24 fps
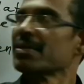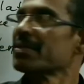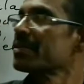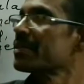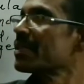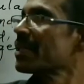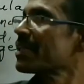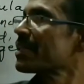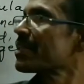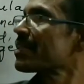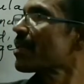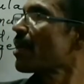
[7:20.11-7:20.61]

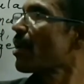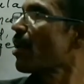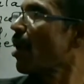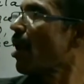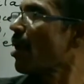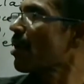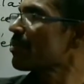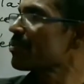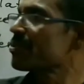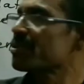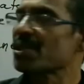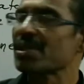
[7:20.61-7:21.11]
This
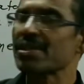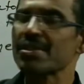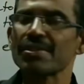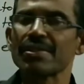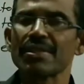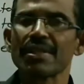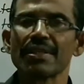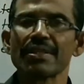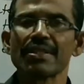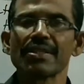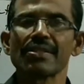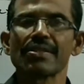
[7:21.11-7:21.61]
lock gene
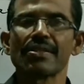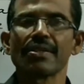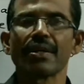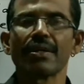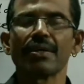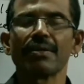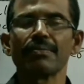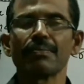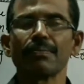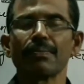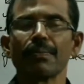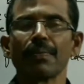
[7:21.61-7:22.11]

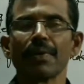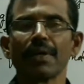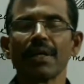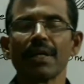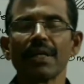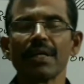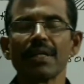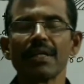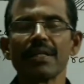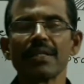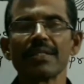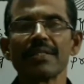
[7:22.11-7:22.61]
system
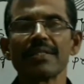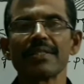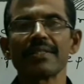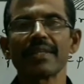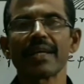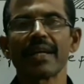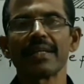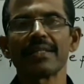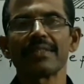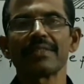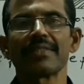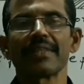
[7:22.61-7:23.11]
is
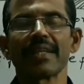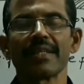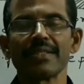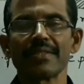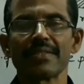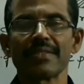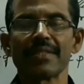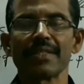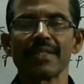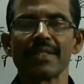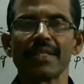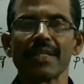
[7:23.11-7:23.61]
a
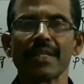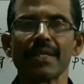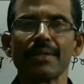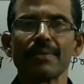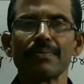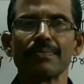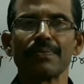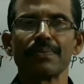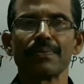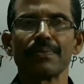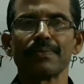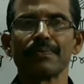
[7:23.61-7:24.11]

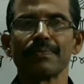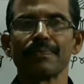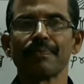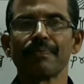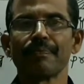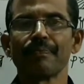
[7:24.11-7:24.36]
sensitive,